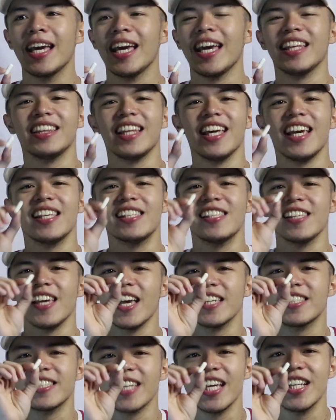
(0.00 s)
It is
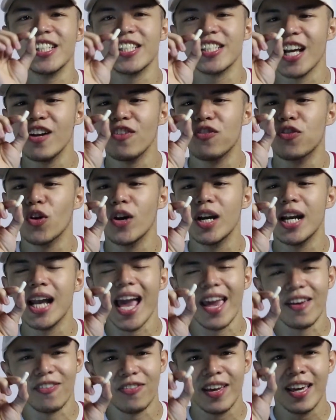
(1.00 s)
essential for
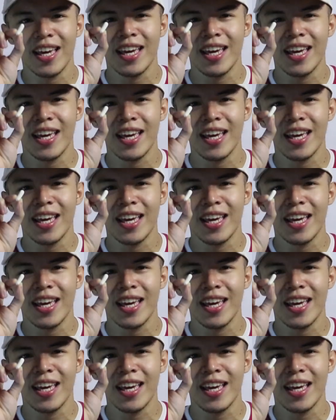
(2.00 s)
life.